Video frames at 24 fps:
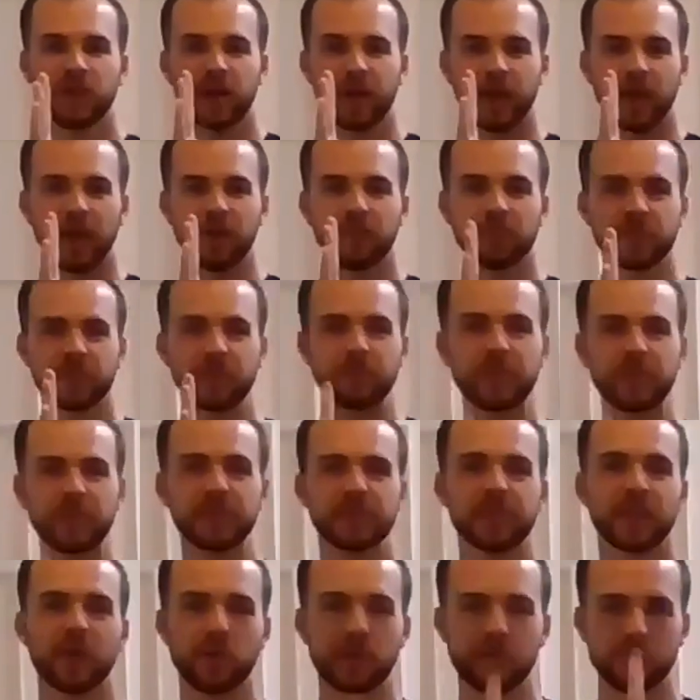every beat
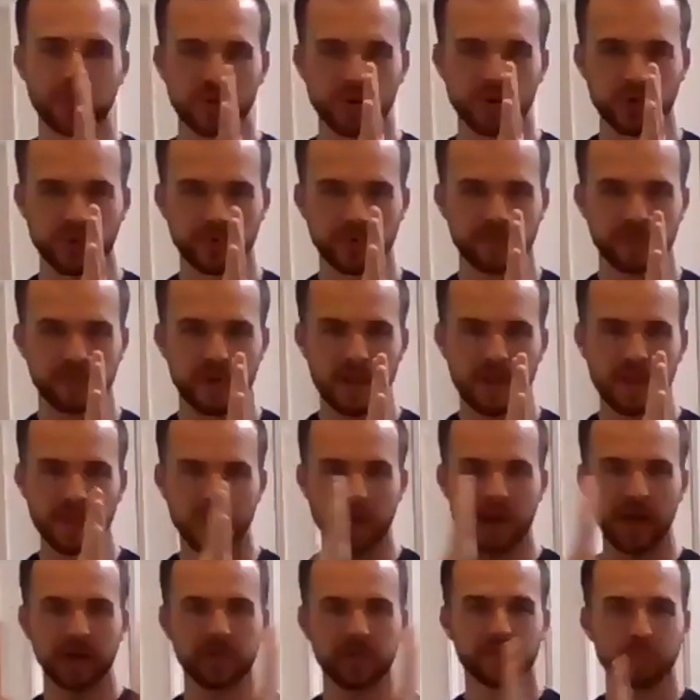that we move, the
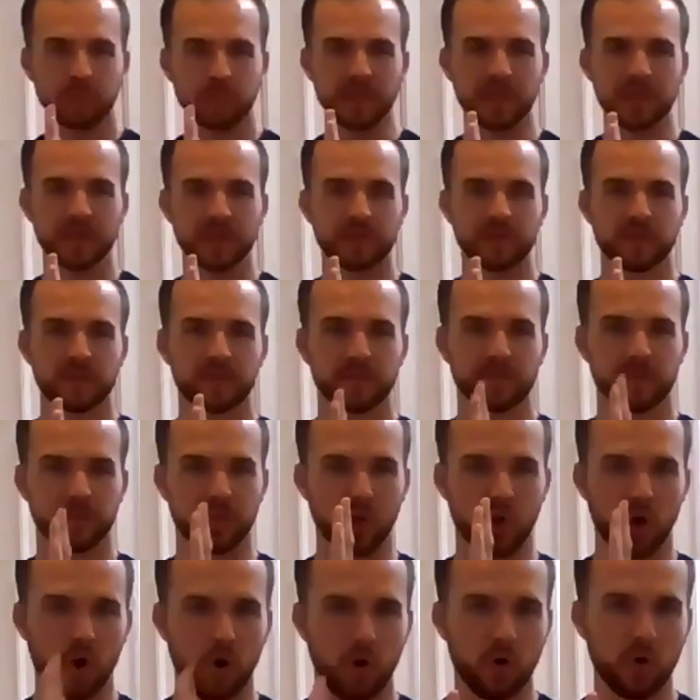next beat, for the
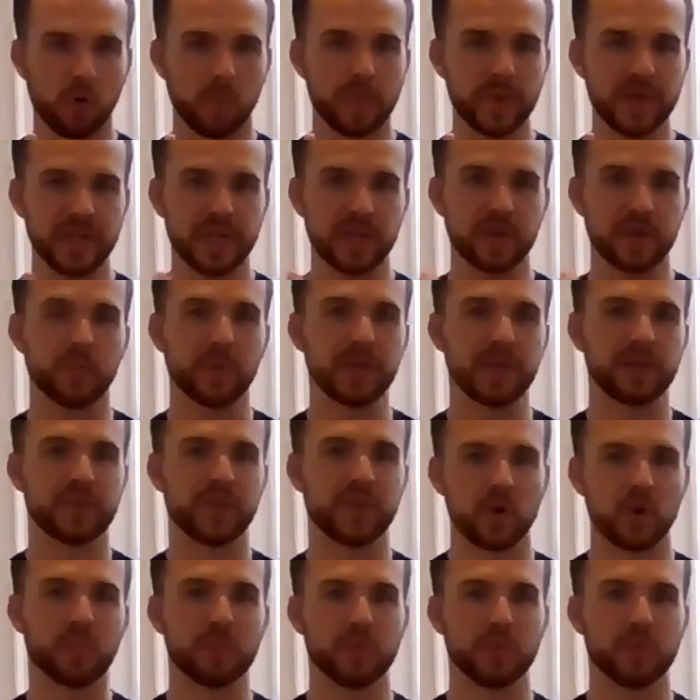whole beat, we don't